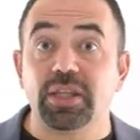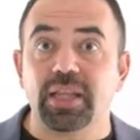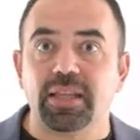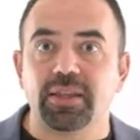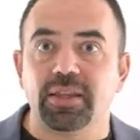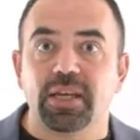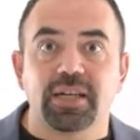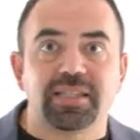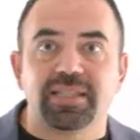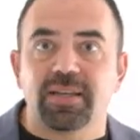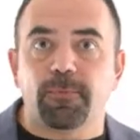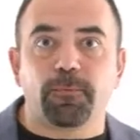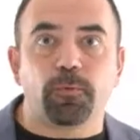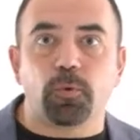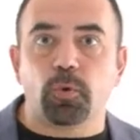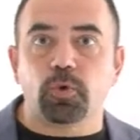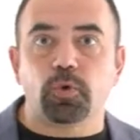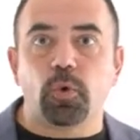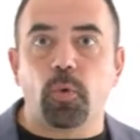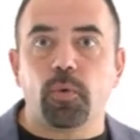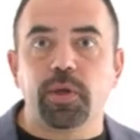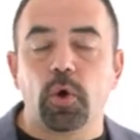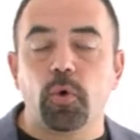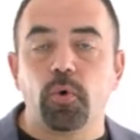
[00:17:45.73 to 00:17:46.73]
that there is a fraud
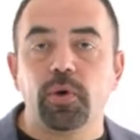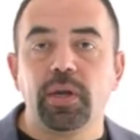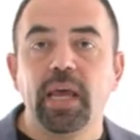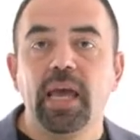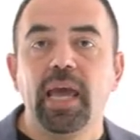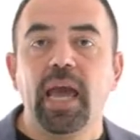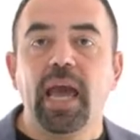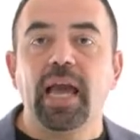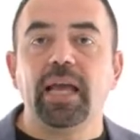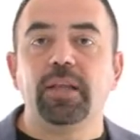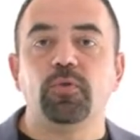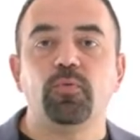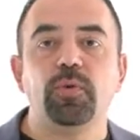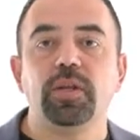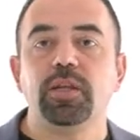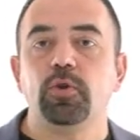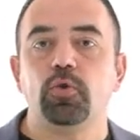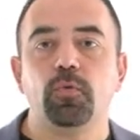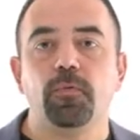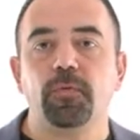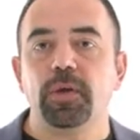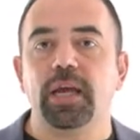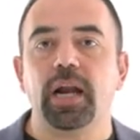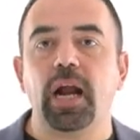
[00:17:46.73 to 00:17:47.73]
going on and we need
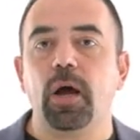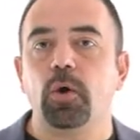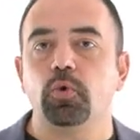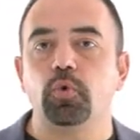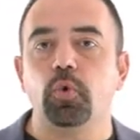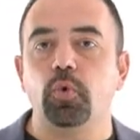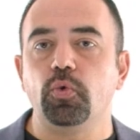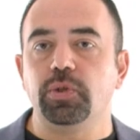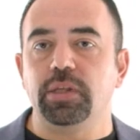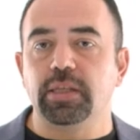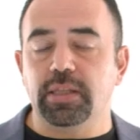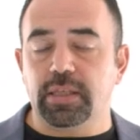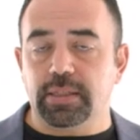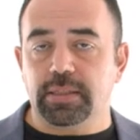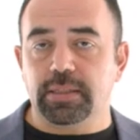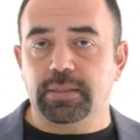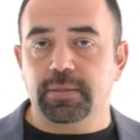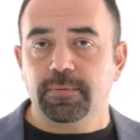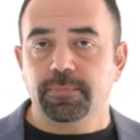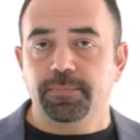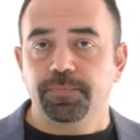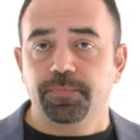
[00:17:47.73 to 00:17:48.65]
to figure out who did it.